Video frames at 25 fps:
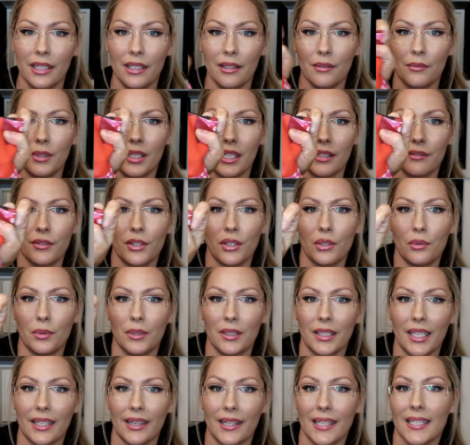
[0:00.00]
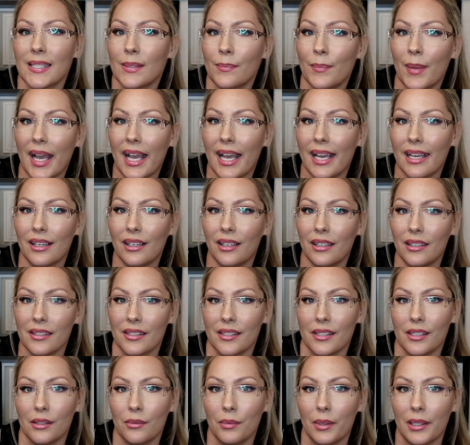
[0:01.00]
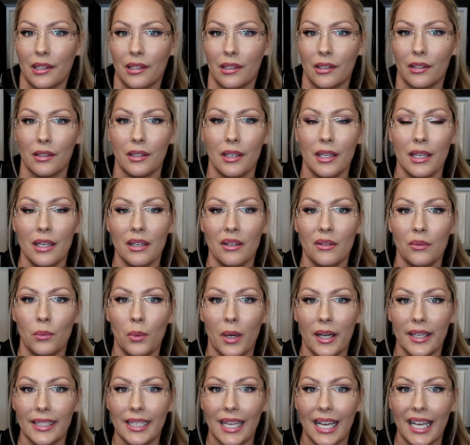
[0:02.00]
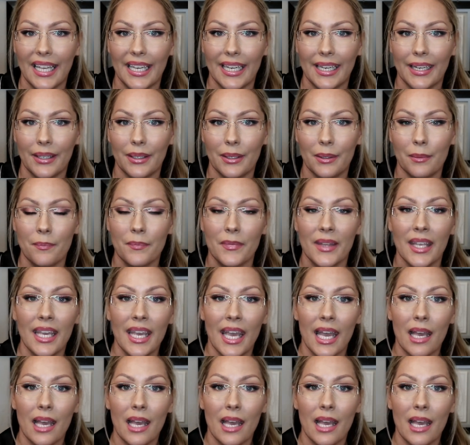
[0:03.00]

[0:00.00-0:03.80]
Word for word: one of you will get this bag also with your one item.